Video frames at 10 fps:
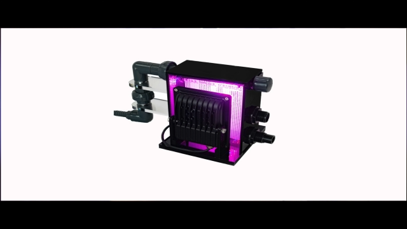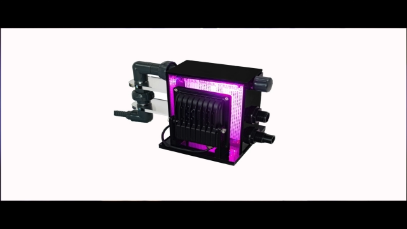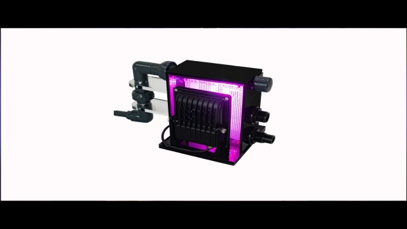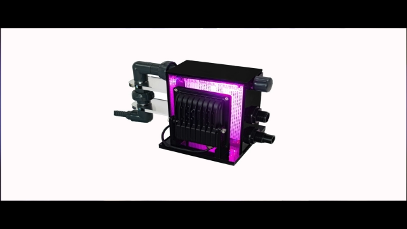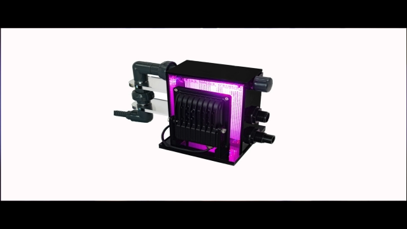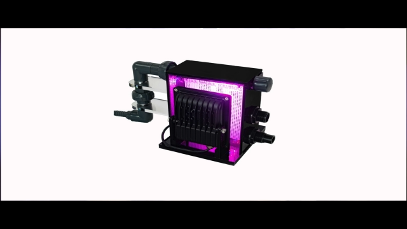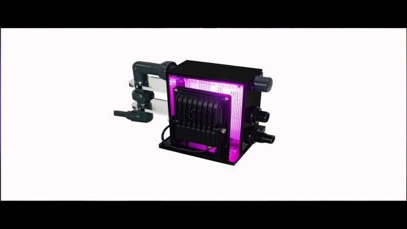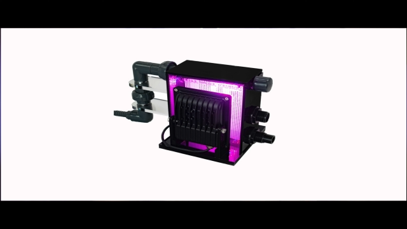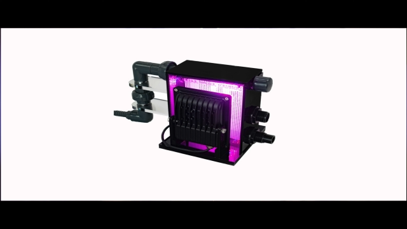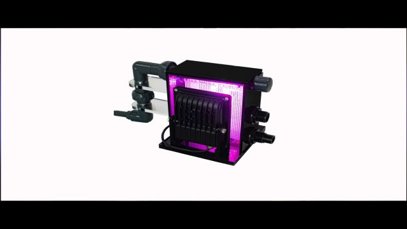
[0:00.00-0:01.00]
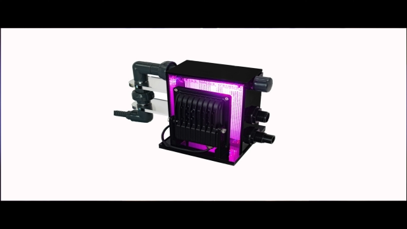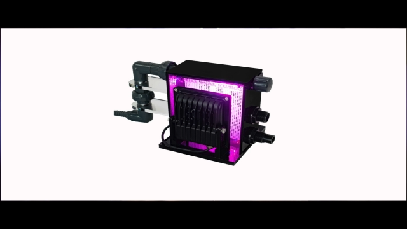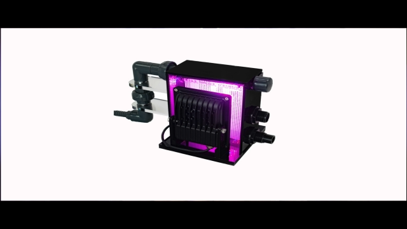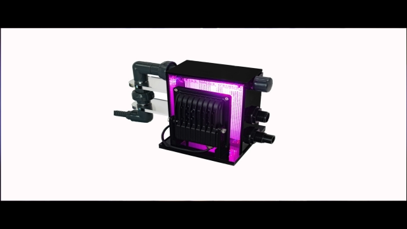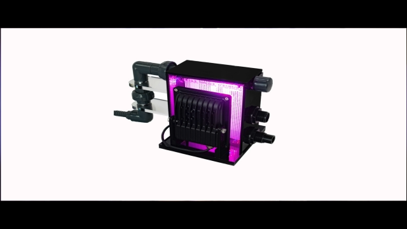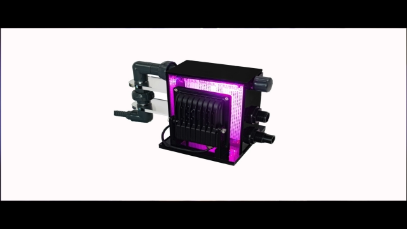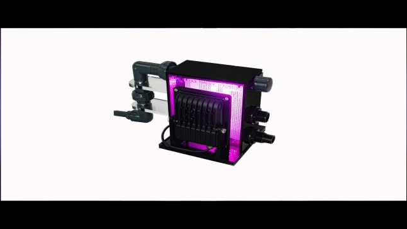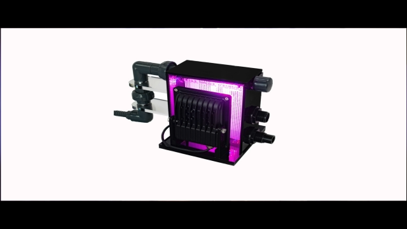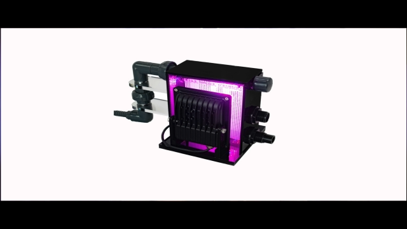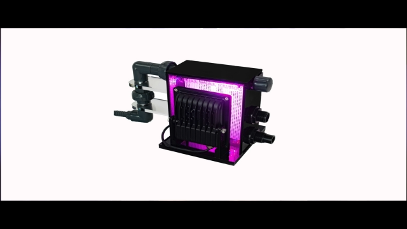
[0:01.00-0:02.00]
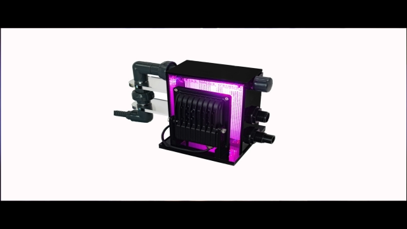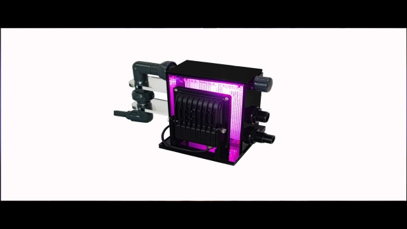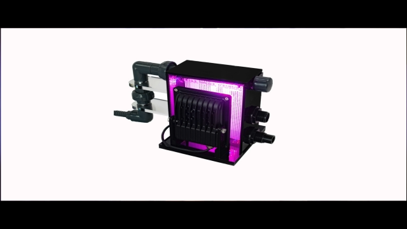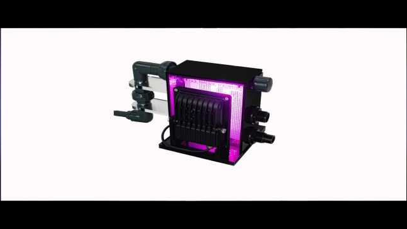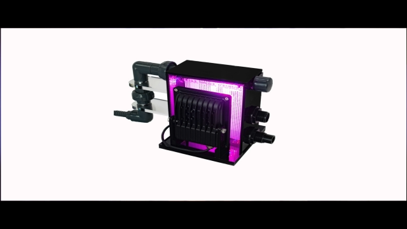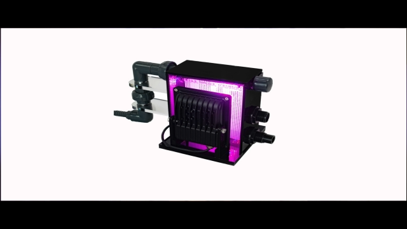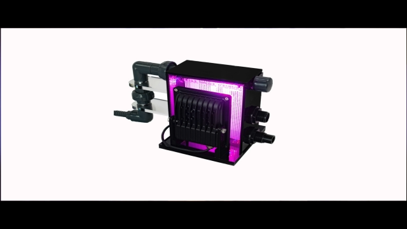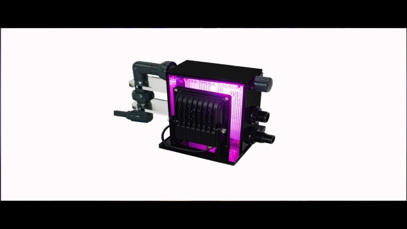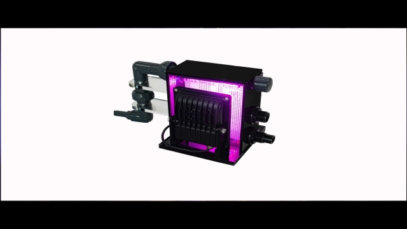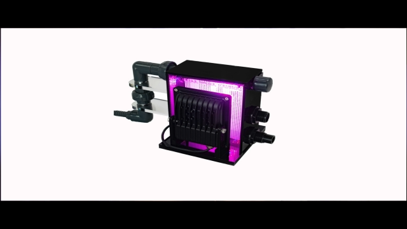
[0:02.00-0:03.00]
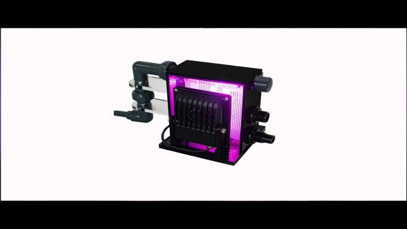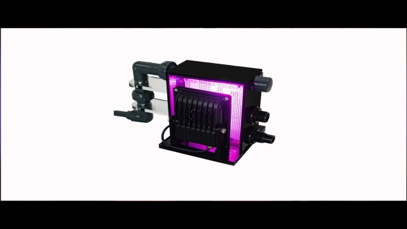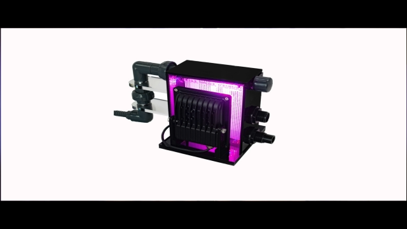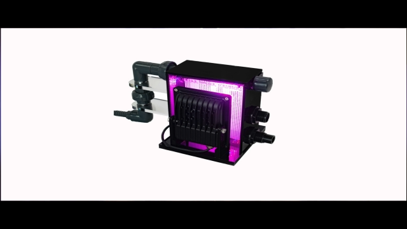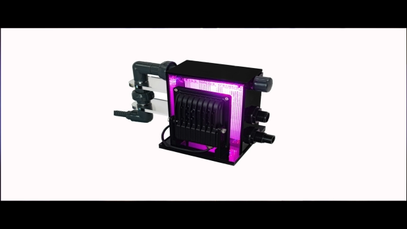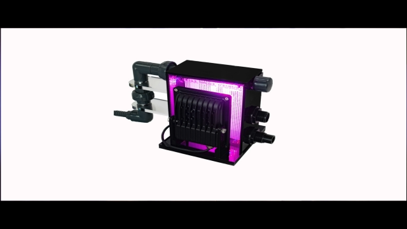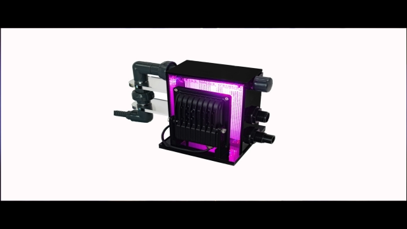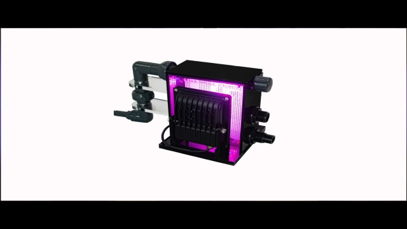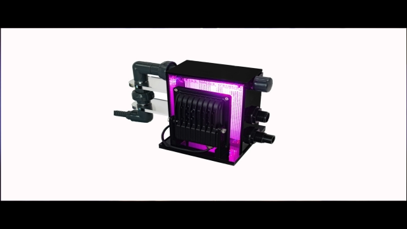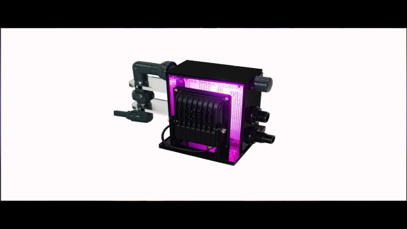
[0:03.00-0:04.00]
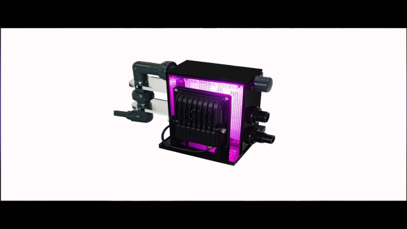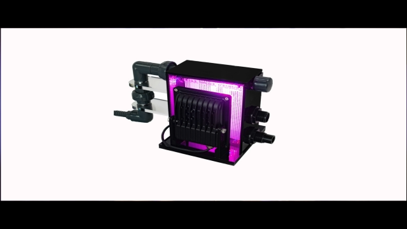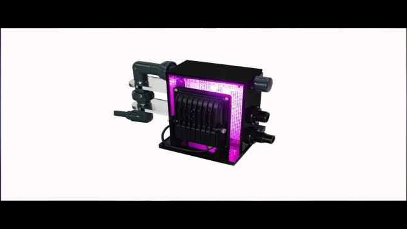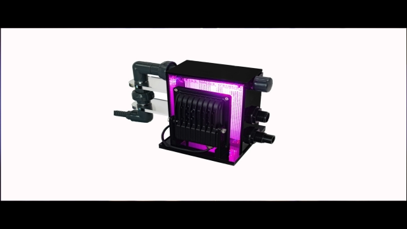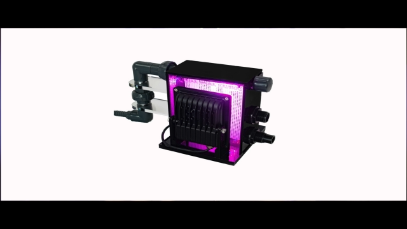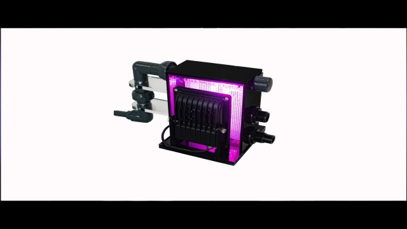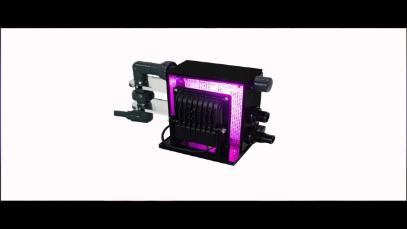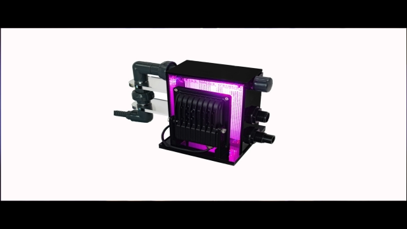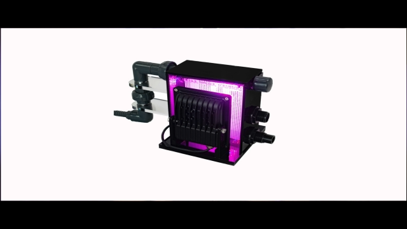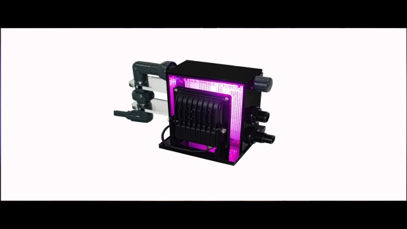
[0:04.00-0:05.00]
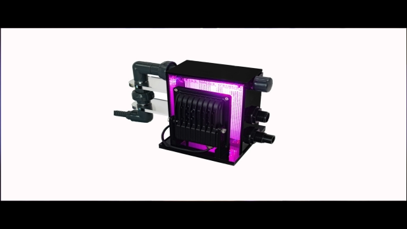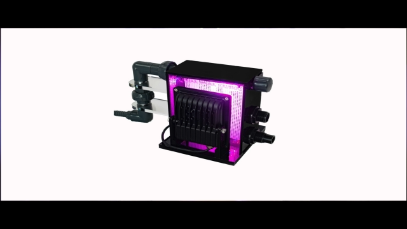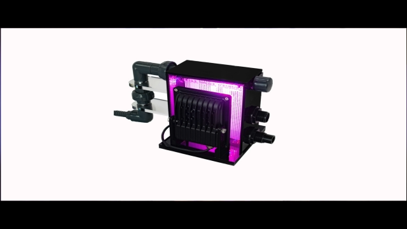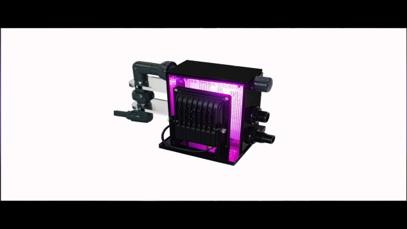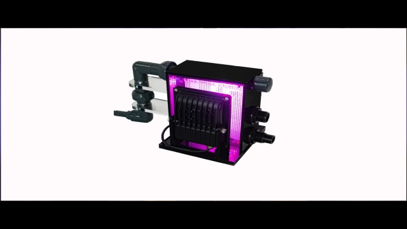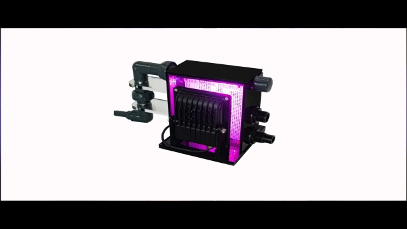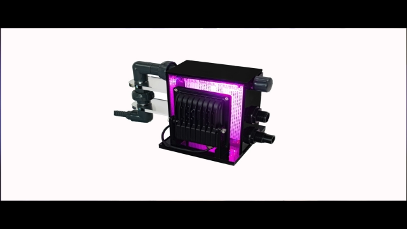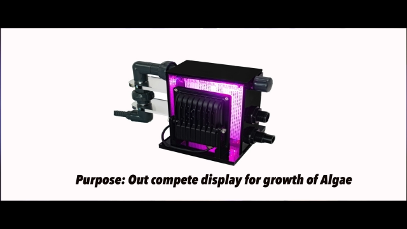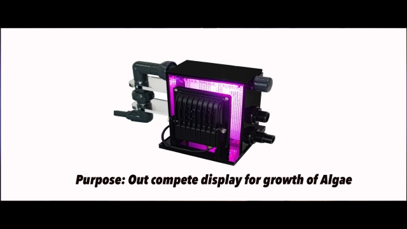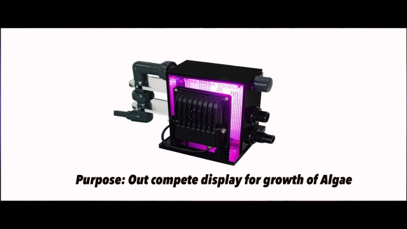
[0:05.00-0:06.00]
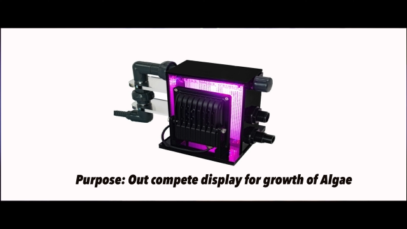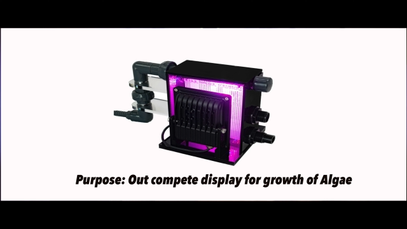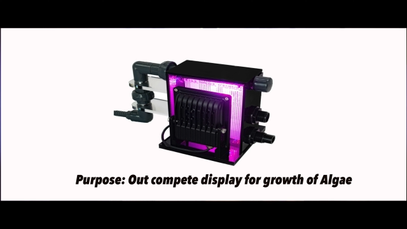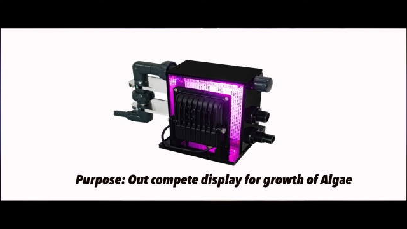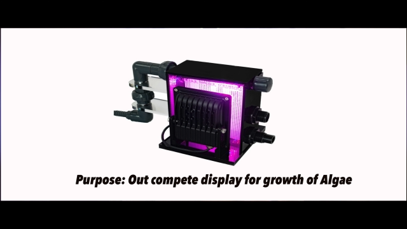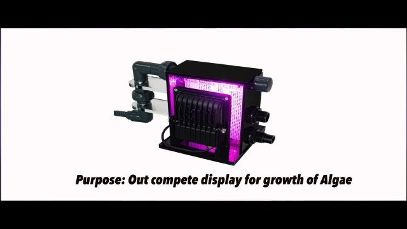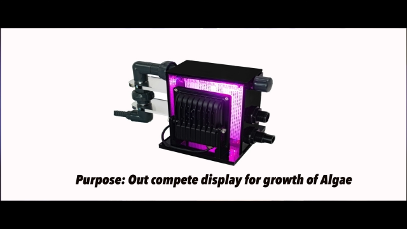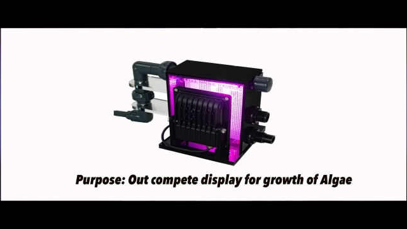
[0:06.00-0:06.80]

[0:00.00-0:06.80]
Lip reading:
(no speaker visible)